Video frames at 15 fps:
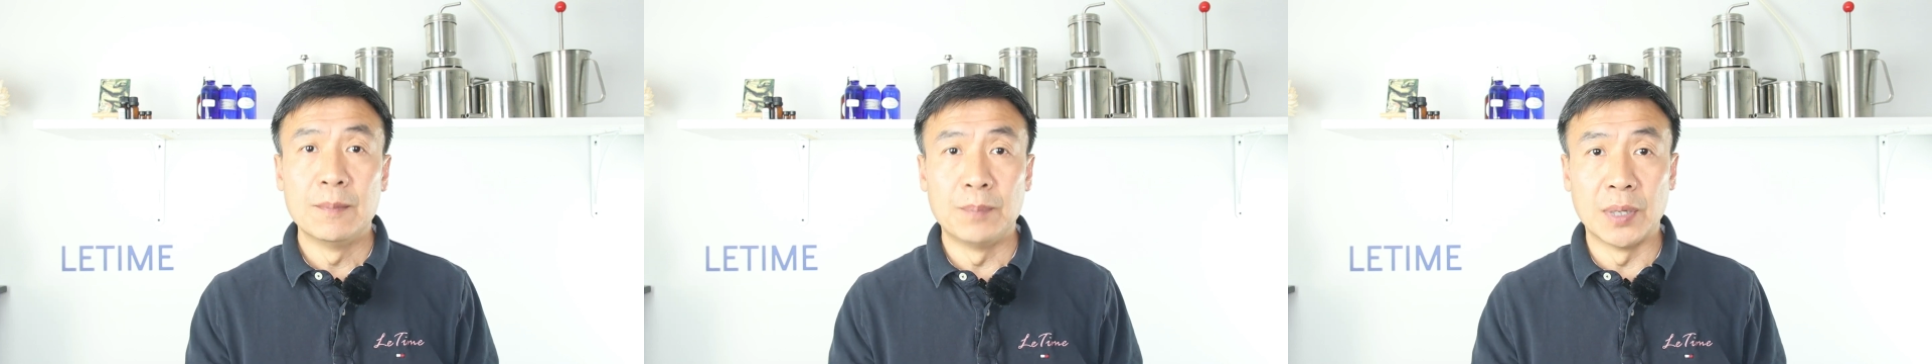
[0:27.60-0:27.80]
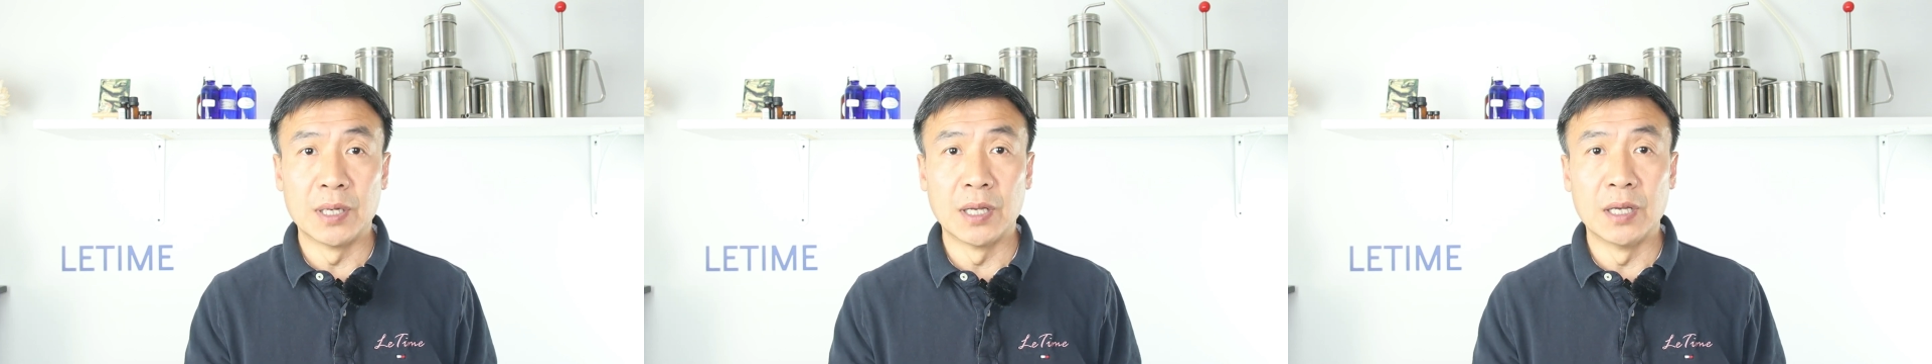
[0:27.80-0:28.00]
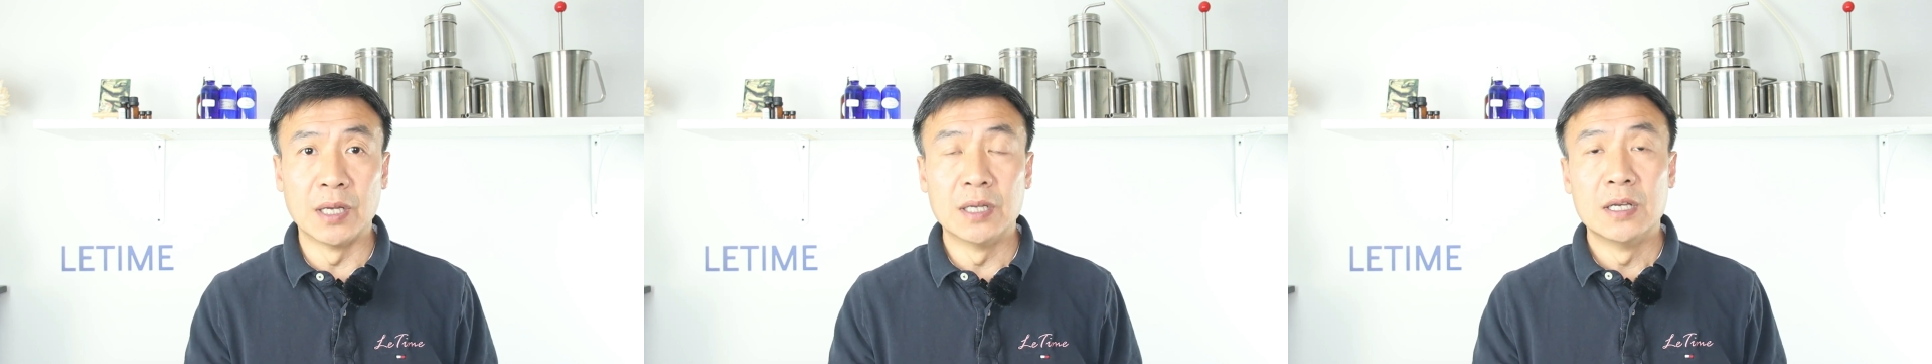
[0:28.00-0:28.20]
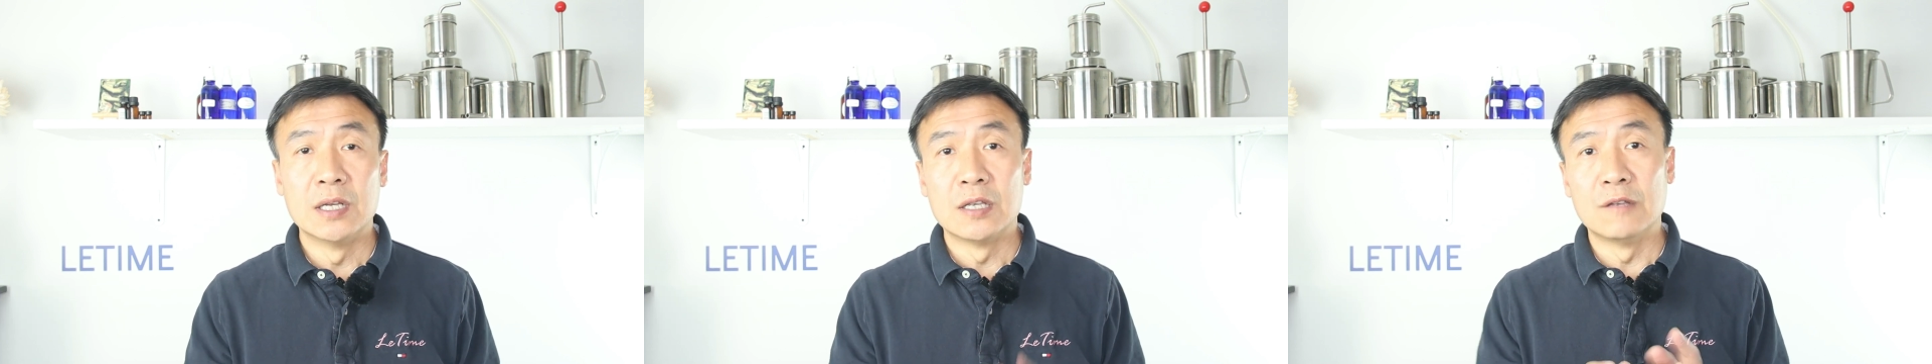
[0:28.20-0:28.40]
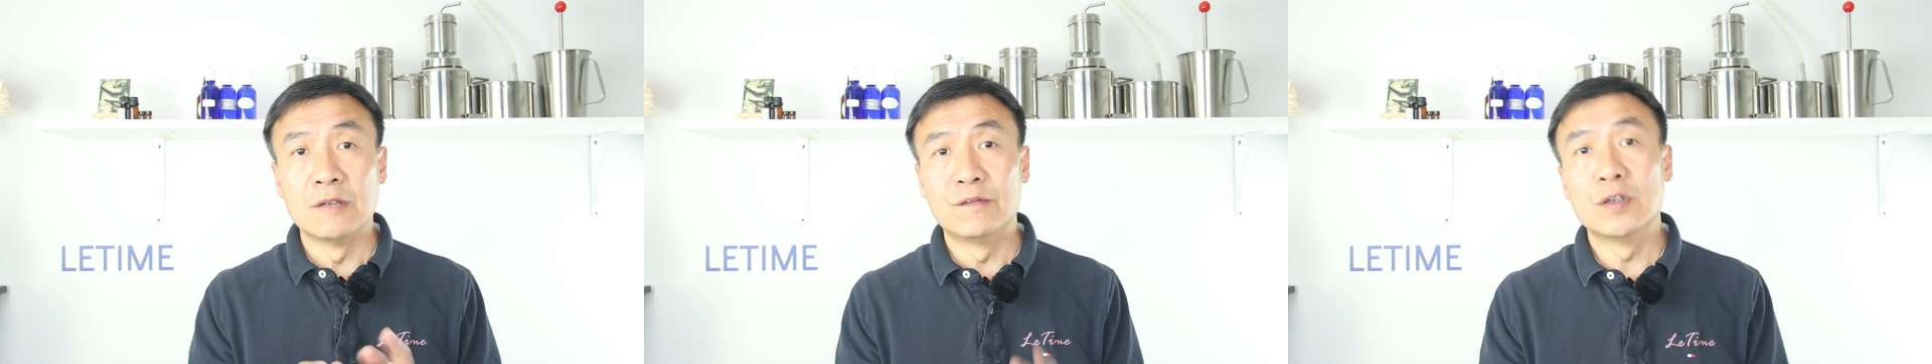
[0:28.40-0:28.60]
But
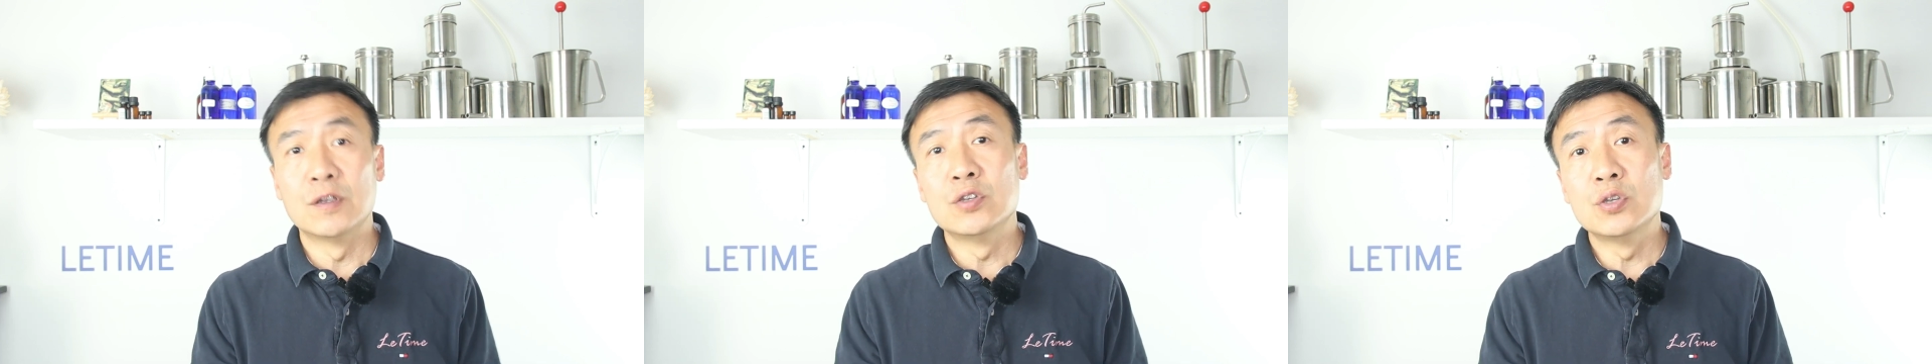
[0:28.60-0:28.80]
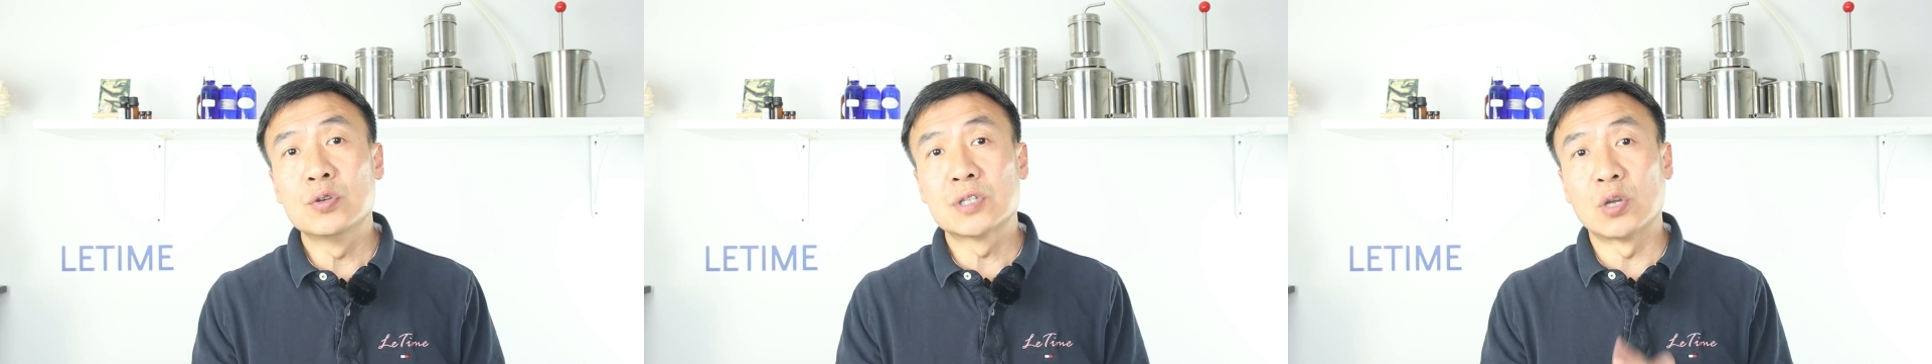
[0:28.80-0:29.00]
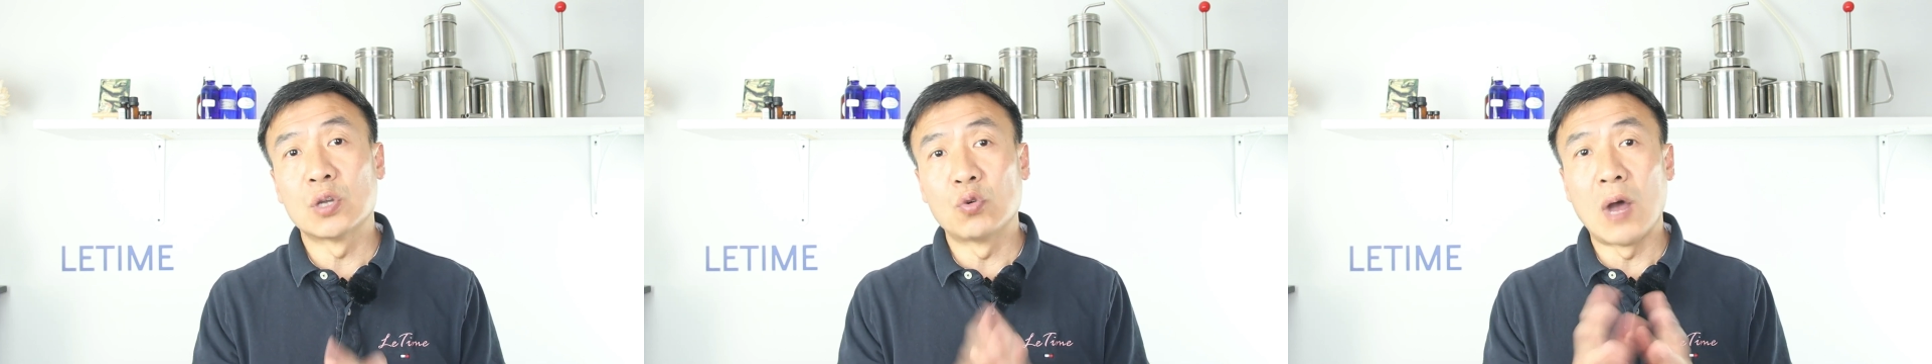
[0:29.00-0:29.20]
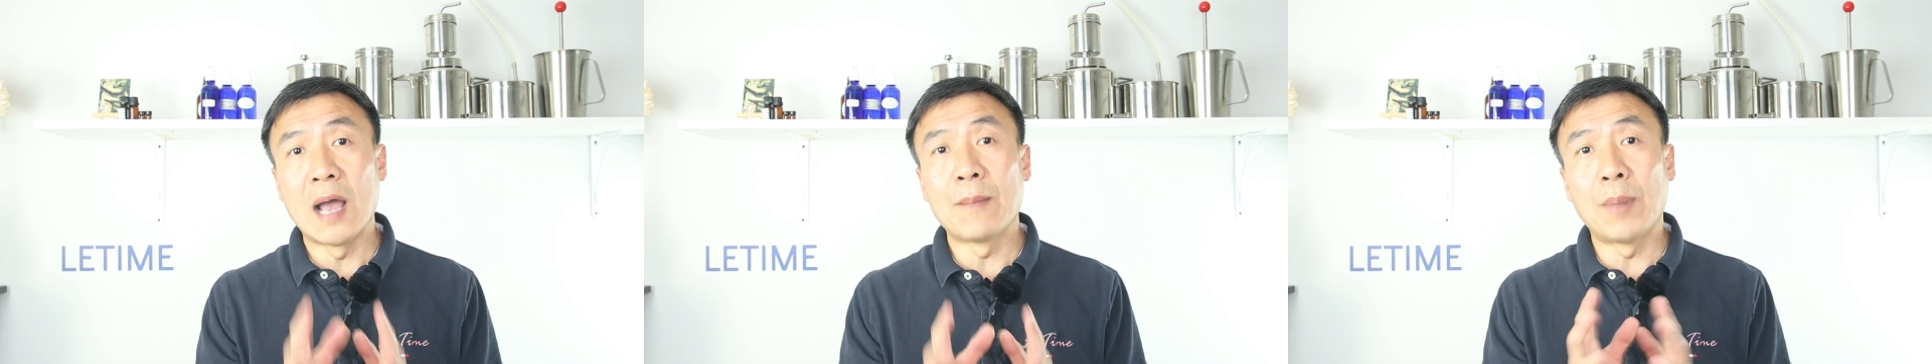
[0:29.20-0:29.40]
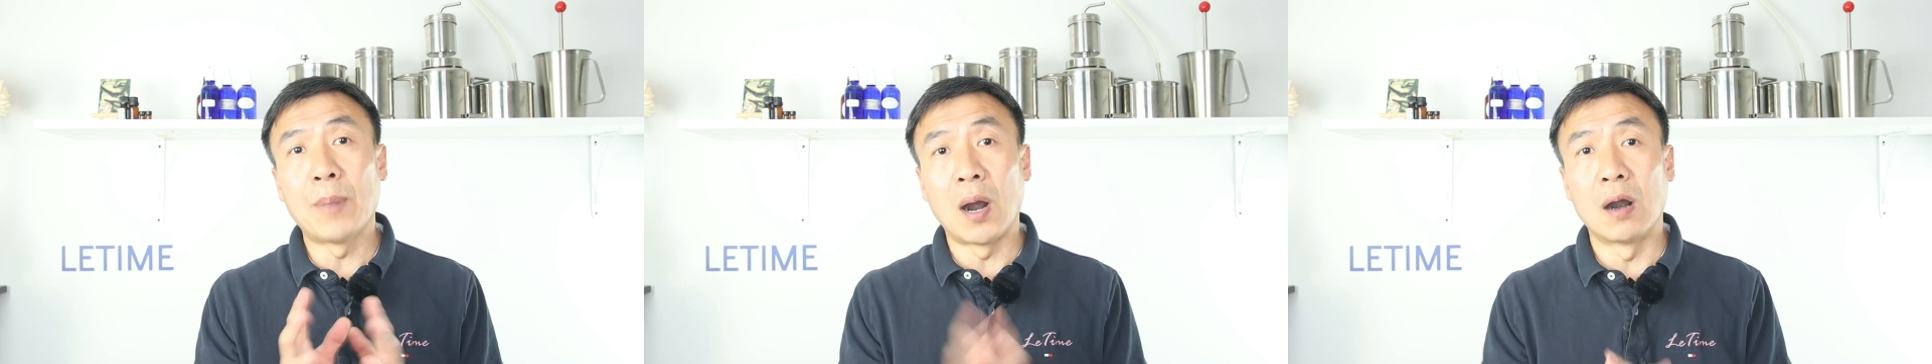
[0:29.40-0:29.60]
if you use the
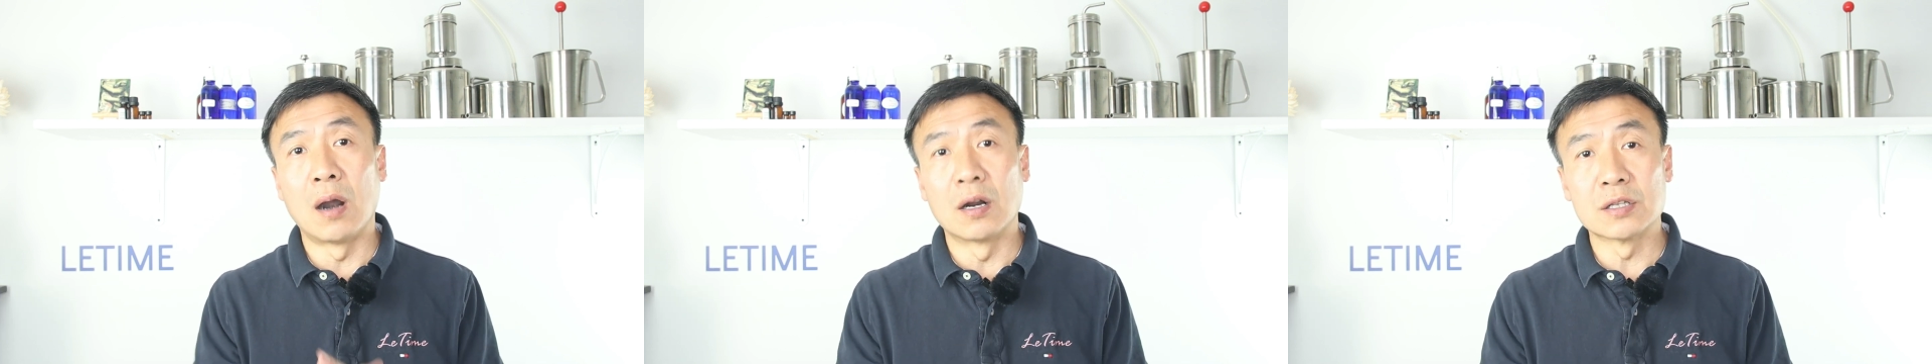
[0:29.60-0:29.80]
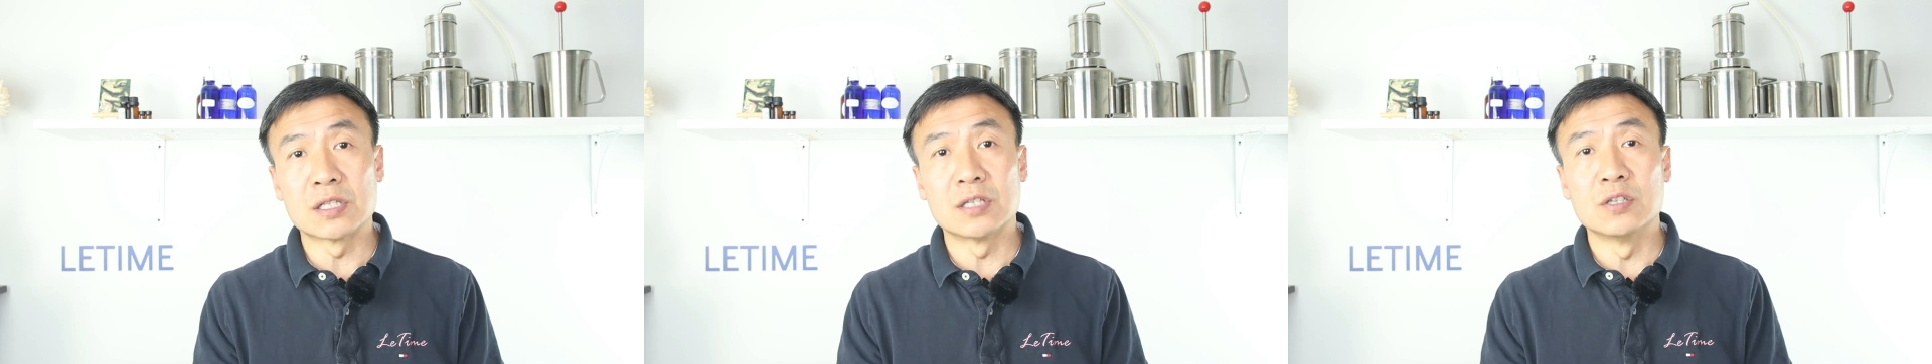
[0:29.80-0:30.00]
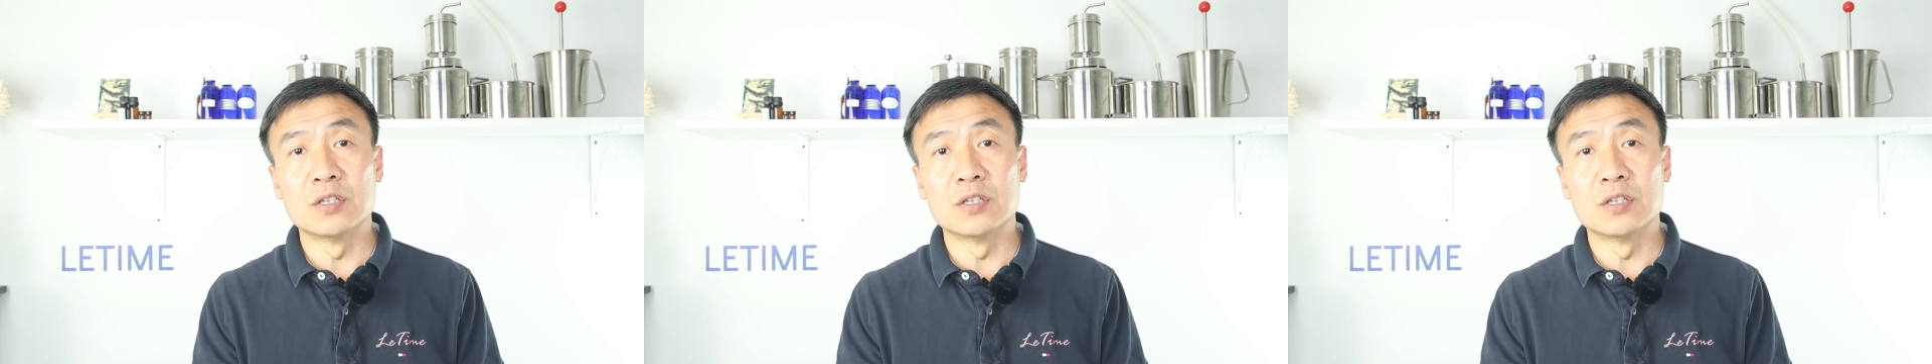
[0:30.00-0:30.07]
right parts,